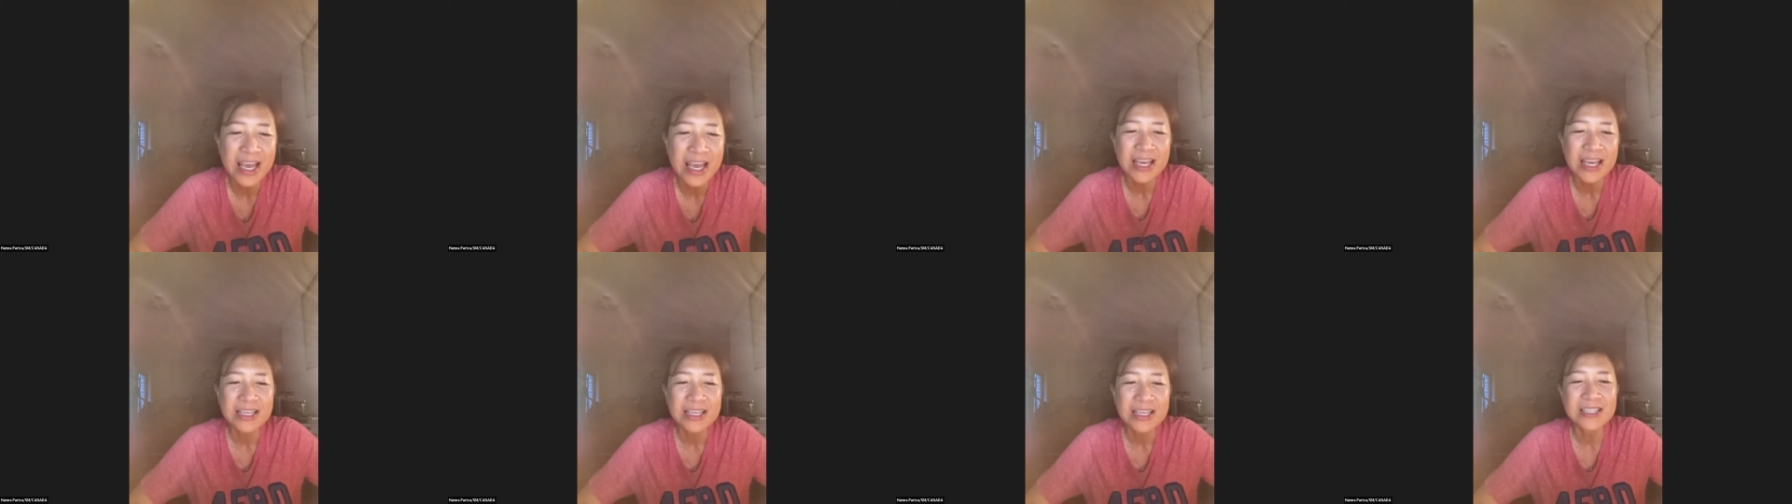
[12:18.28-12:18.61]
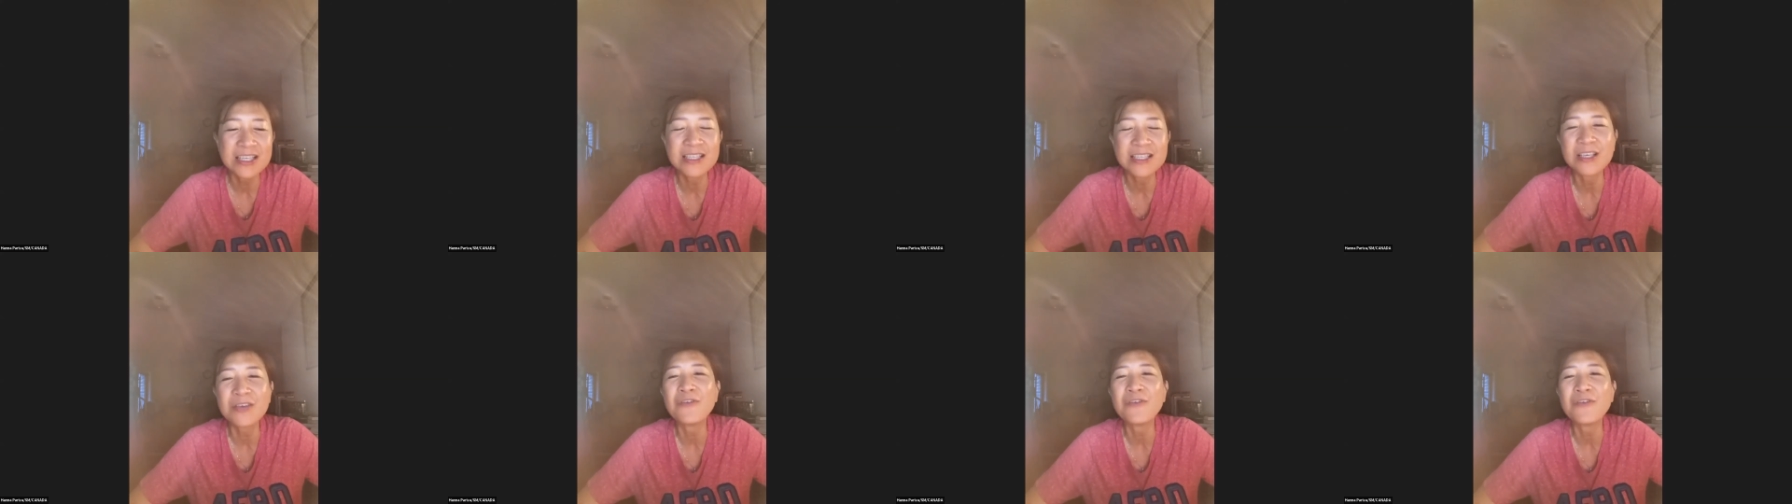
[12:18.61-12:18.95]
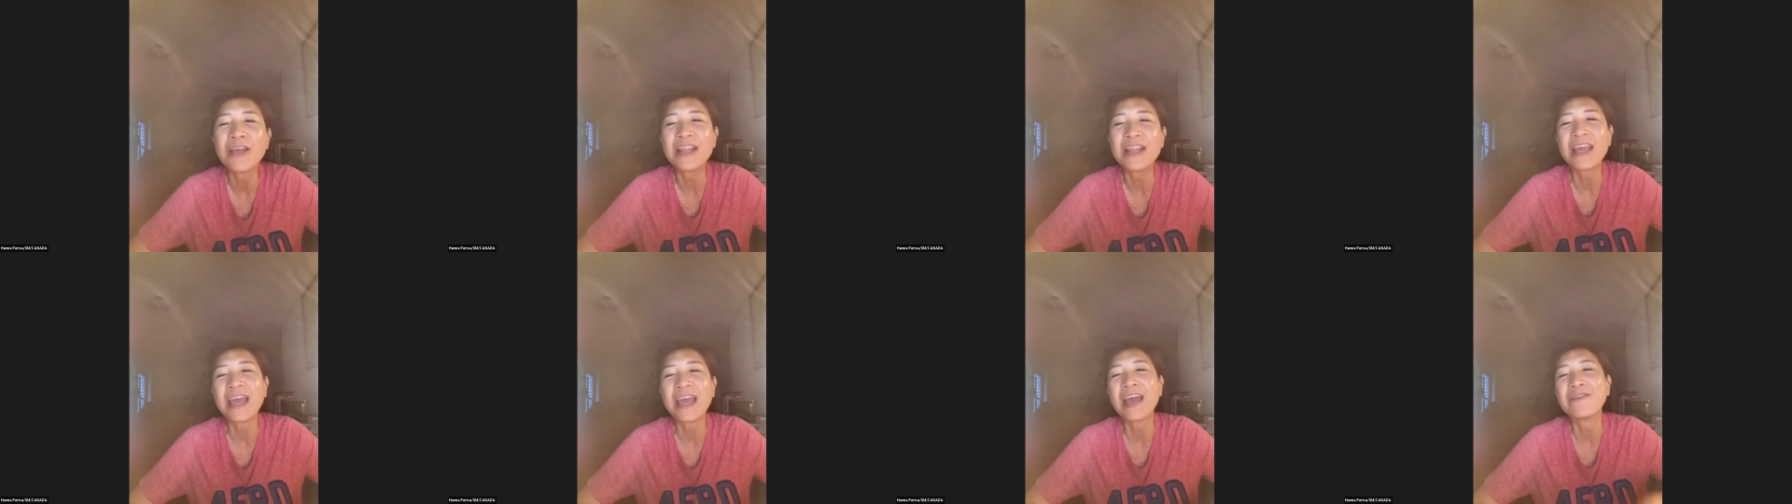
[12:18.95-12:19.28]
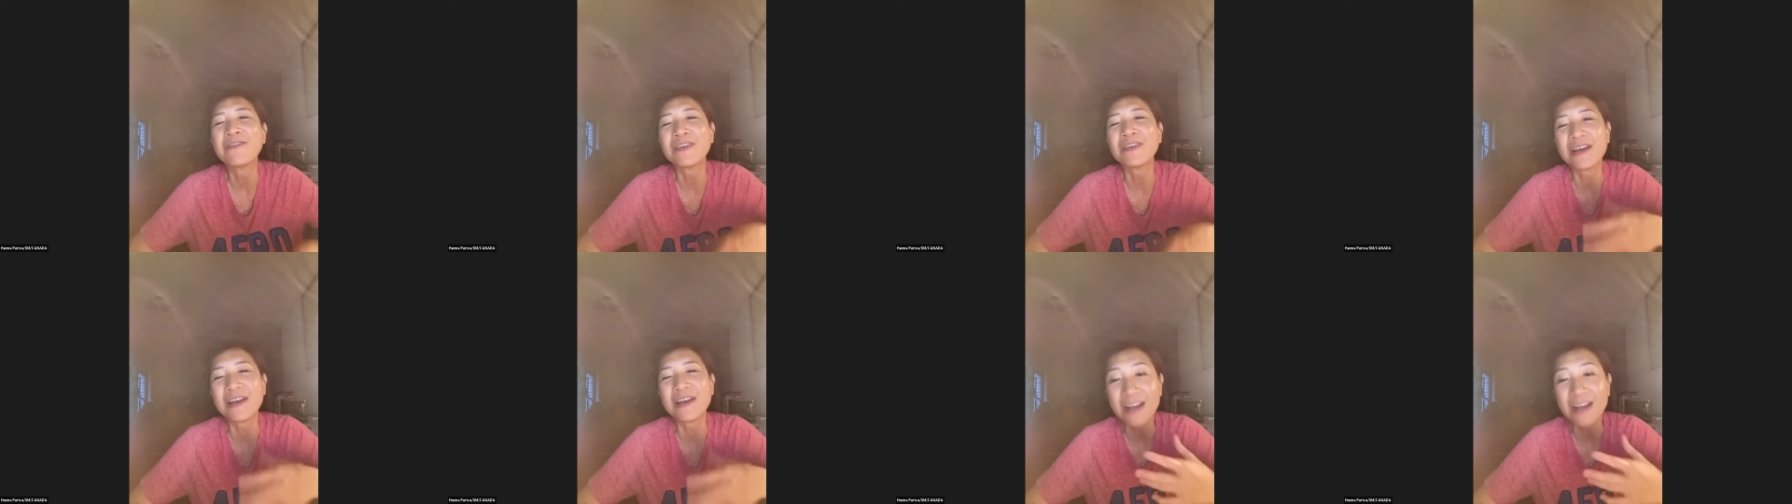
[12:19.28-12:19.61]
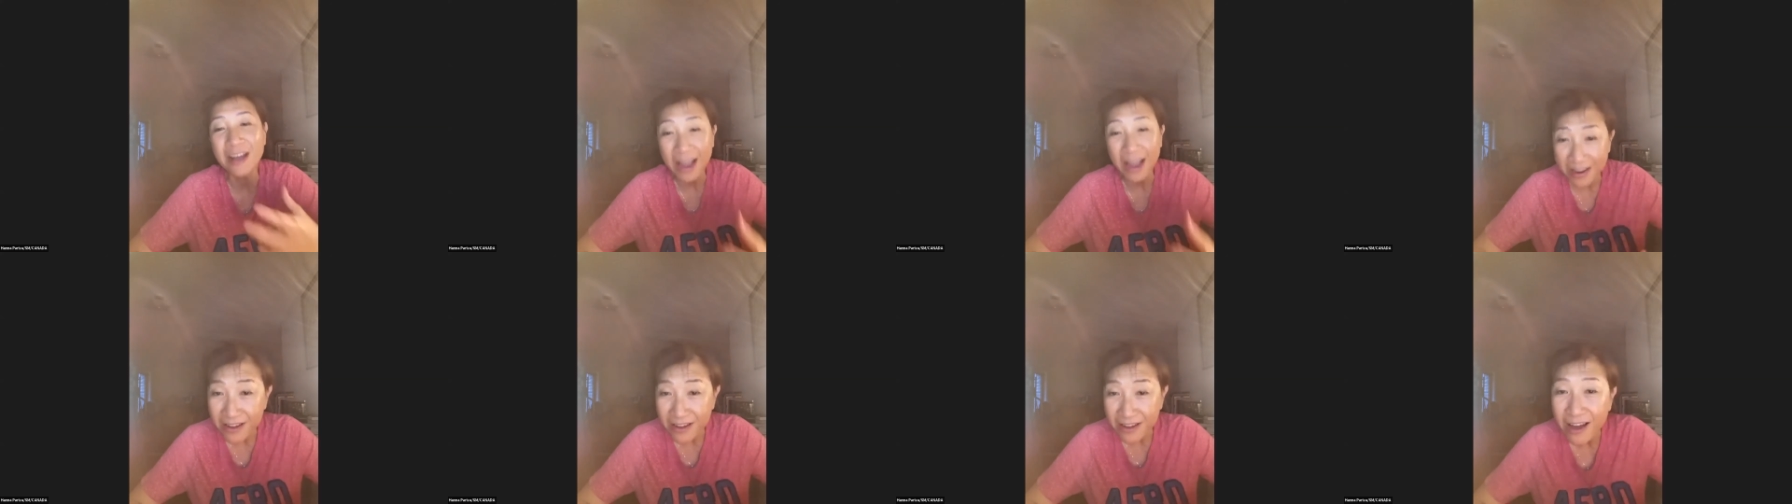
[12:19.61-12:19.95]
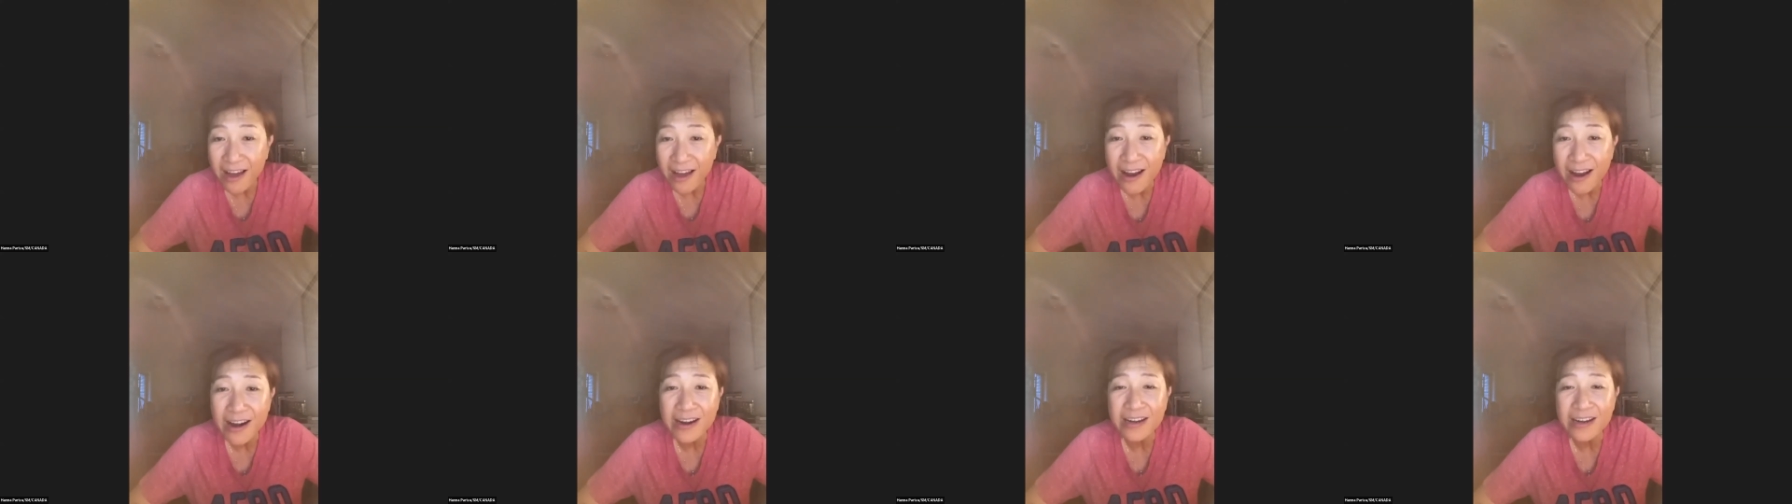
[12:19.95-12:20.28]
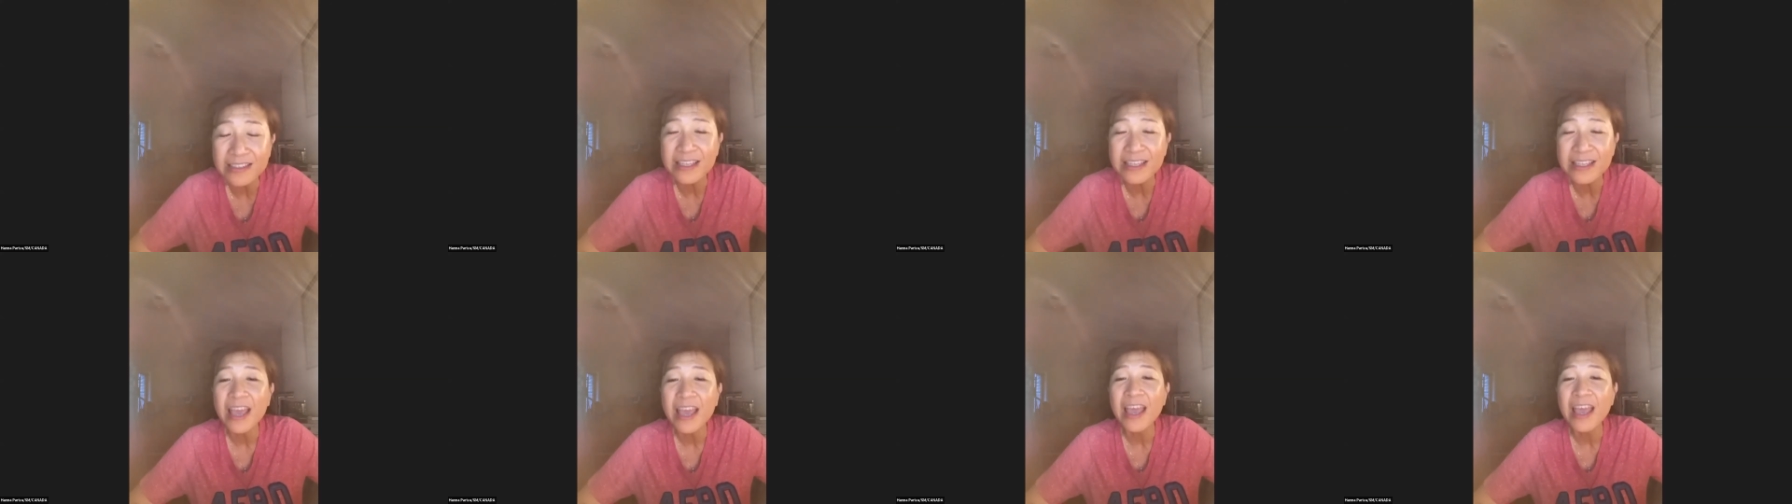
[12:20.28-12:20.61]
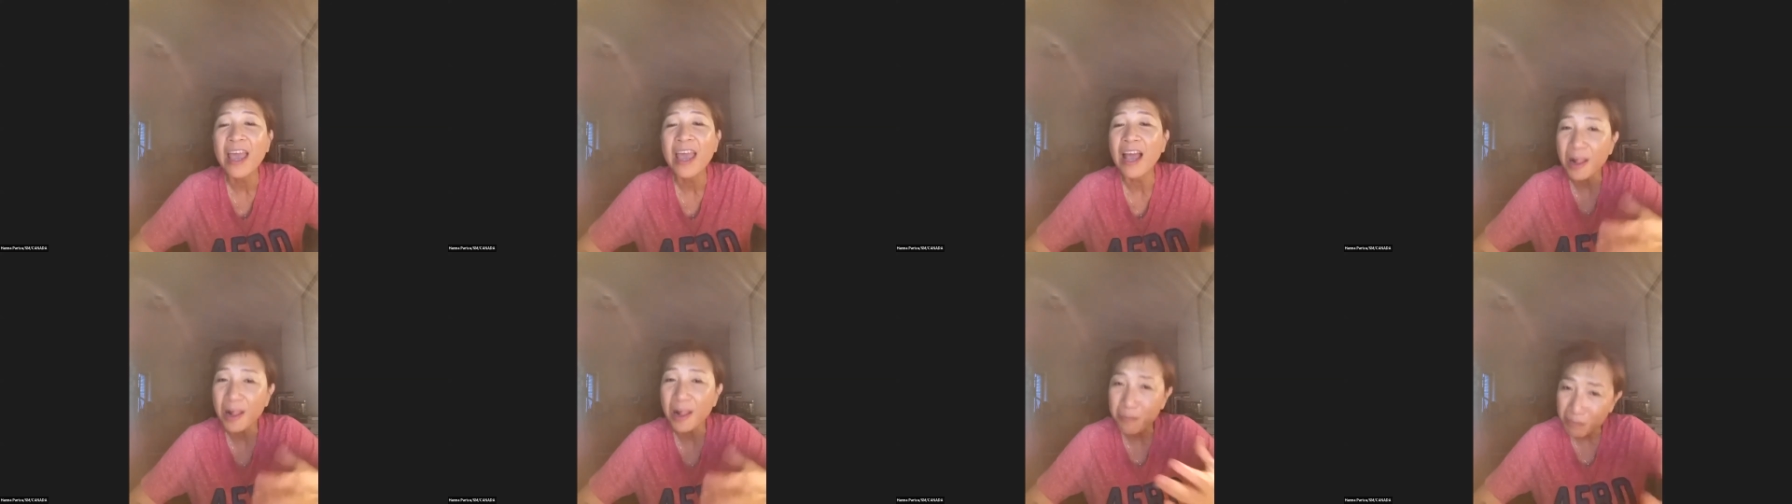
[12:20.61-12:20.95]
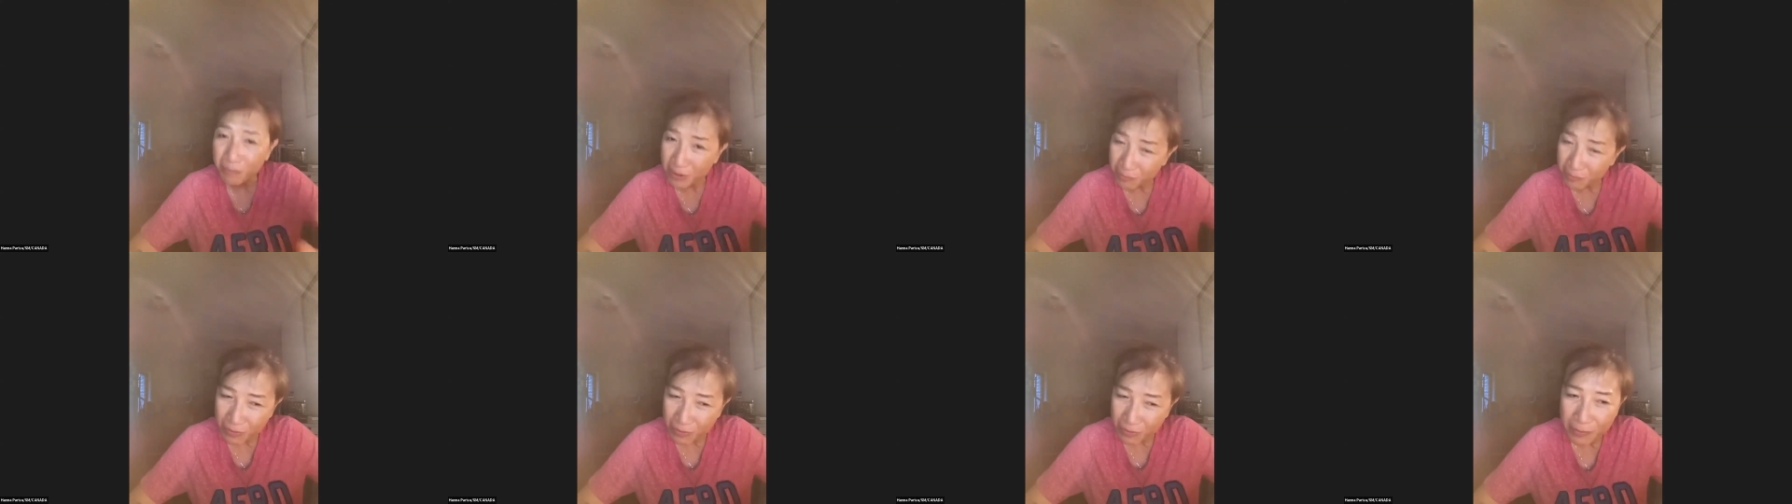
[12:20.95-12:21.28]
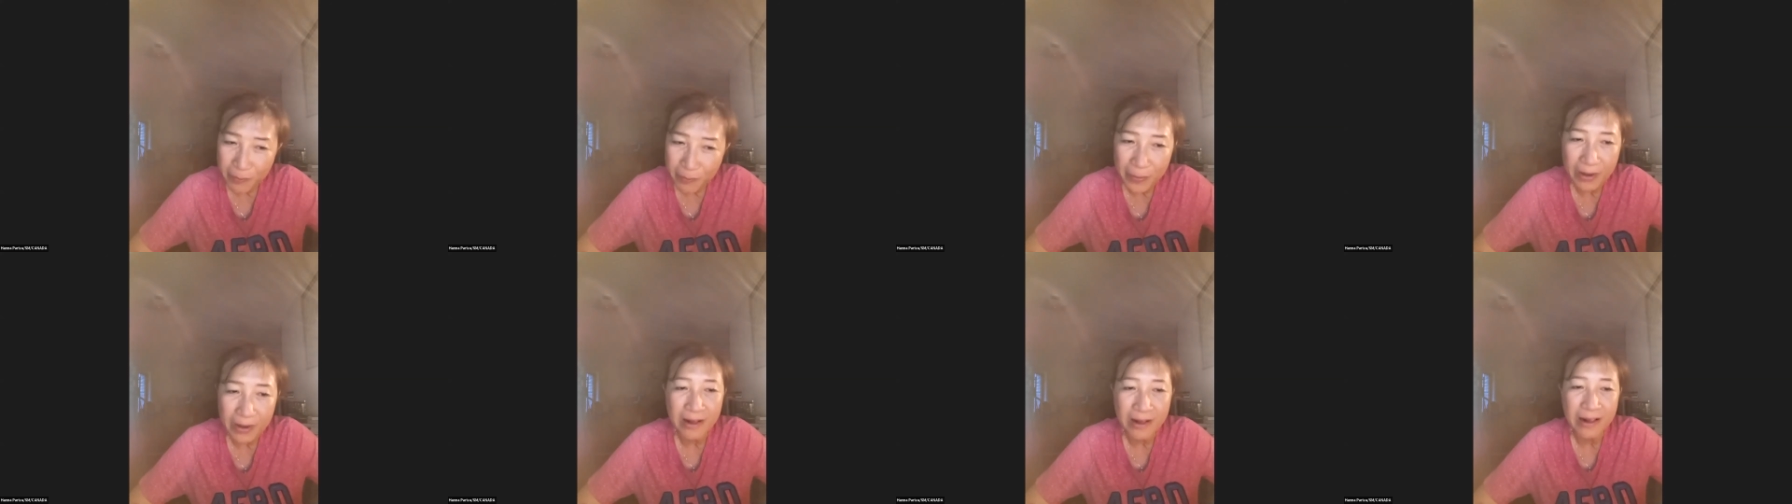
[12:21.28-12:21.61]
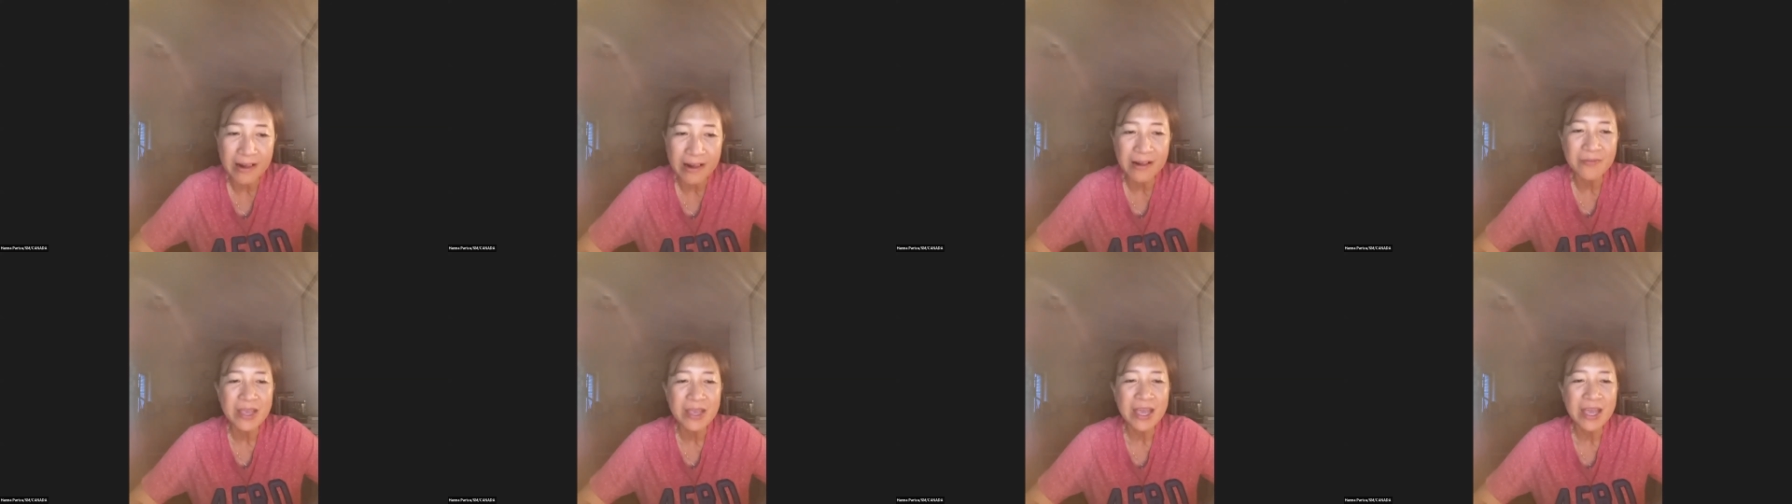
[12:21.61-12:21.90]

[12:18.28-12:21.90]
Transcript: She's a very have a kind heart, helping people.